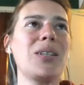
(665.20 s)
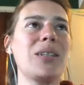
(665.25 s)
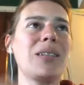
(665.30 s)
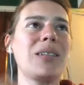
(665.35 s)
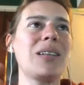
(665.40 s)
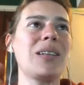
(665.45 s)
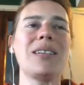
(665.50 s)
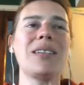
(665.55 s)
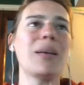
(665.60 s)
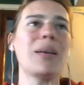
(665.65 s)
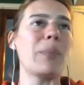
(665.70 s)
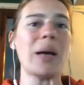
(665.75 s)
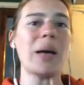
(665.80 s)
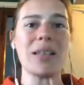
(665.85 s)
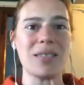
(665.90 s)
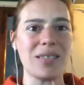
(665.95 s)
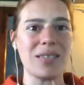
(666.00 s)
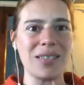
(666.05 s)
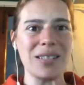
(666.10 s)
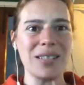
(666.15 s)
uh, in the
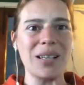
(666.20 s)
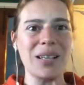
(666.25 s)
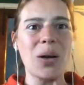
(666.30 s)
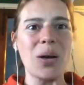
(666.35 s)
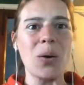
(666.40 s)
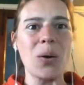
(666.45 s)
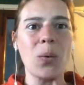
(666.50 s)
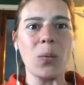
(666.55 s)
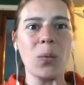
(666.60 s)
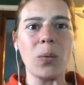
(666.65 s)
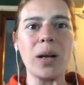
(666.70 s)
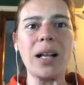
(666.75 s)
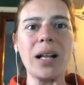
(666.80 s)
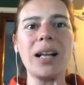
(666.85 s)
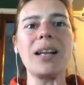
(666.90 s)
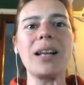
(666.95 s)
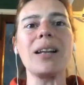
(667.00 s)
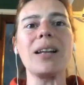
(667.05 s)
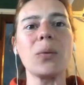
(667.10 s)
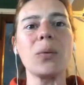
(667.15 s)
past
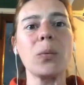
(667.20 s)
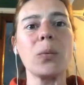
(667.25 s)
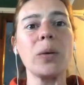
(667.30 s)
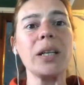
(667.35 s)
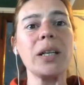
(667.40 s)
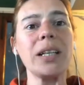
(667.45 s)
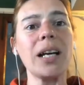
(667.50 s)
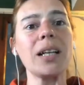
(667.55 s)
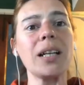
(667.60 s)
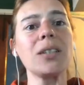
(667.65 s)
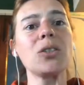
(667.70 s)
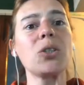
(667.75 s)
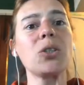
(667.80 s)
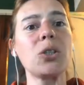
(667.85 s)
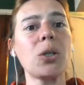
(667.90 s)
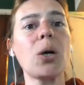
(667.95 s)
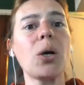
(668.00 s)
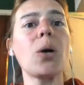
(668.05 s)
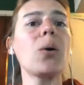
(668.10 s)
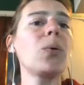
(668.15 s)
well we can
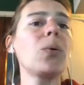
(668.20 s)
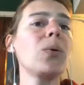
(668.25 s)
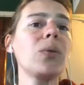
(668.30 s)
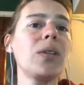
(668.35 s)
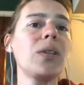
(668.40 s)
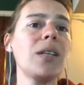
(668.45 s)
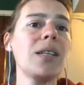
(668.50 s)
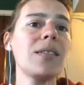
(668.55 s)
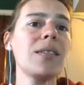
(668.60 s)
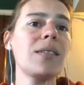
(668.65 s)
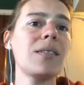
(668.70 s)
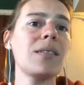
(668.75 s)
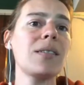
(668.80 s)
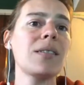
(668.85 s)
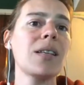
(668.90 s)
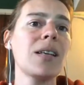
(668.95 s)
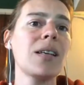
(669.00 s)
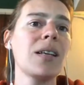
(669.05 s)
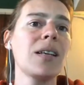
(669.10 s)
show this